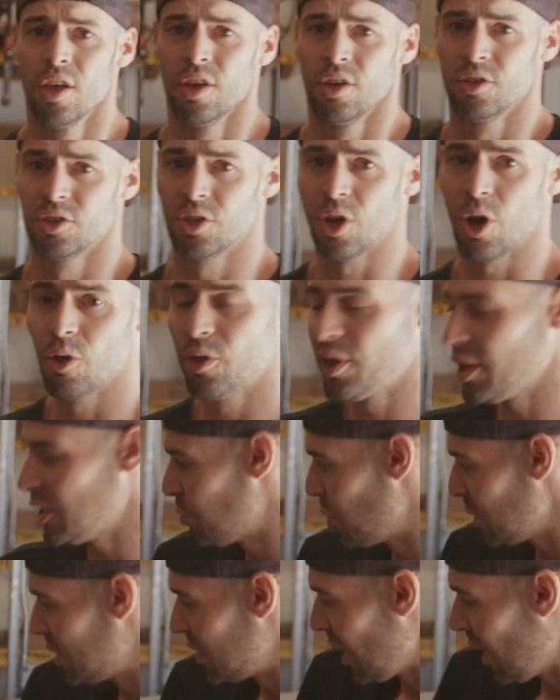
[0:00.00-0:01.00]
So this
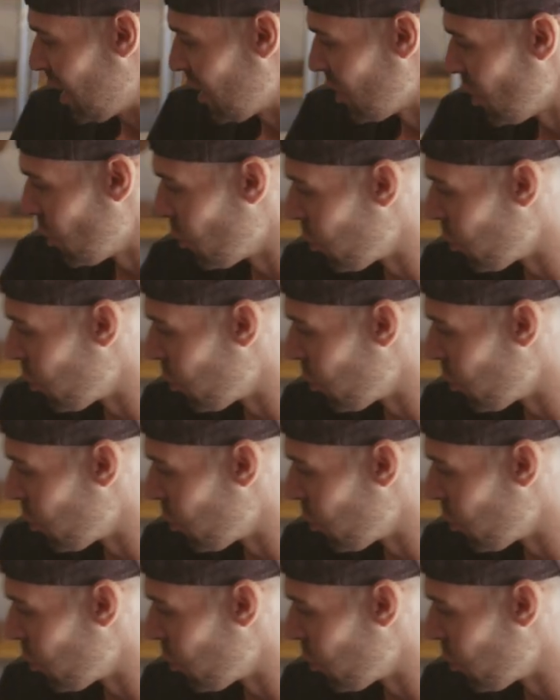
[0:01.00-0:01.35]
particular